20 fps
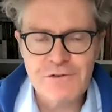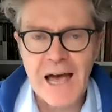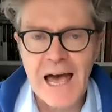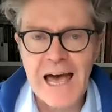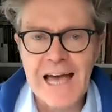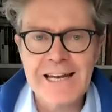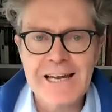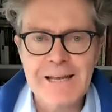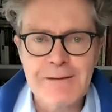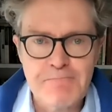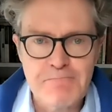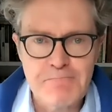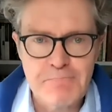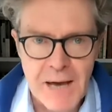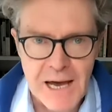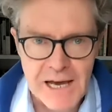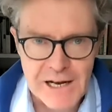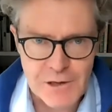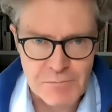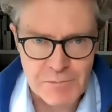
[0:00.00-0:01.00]
and
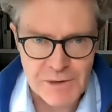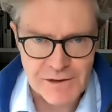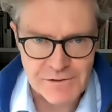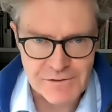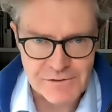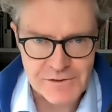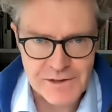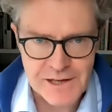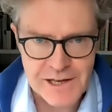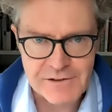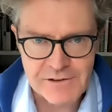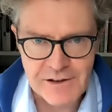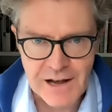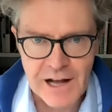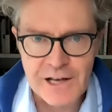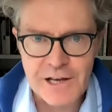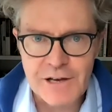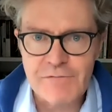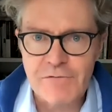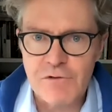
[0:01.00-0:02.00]
impediments, the
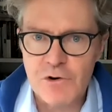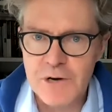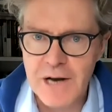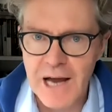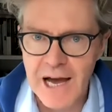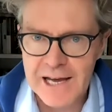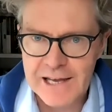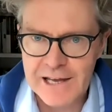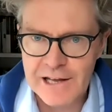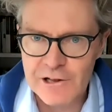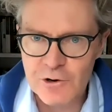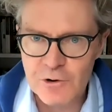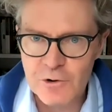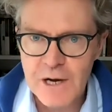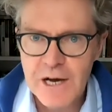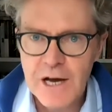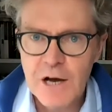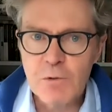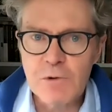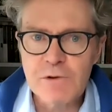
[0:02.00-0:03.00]
Italian vernacular
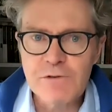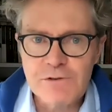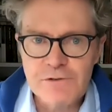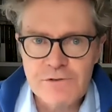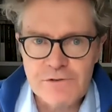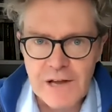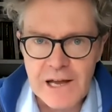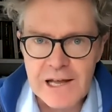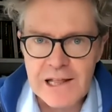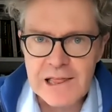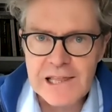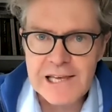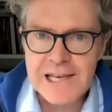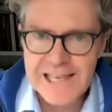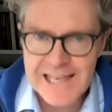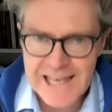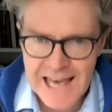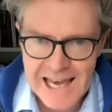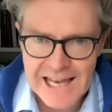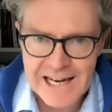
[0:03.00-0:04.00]
was steadily
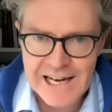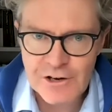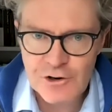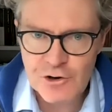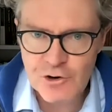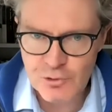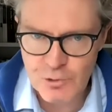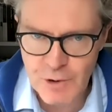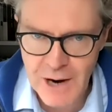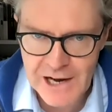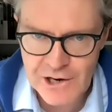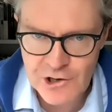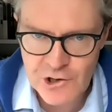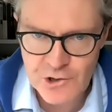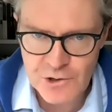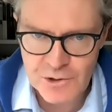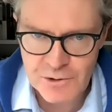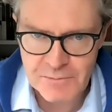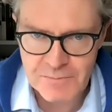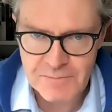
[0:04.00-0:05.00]
gaining
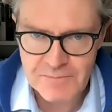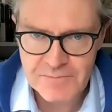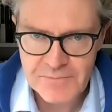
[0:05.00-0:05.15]
traction.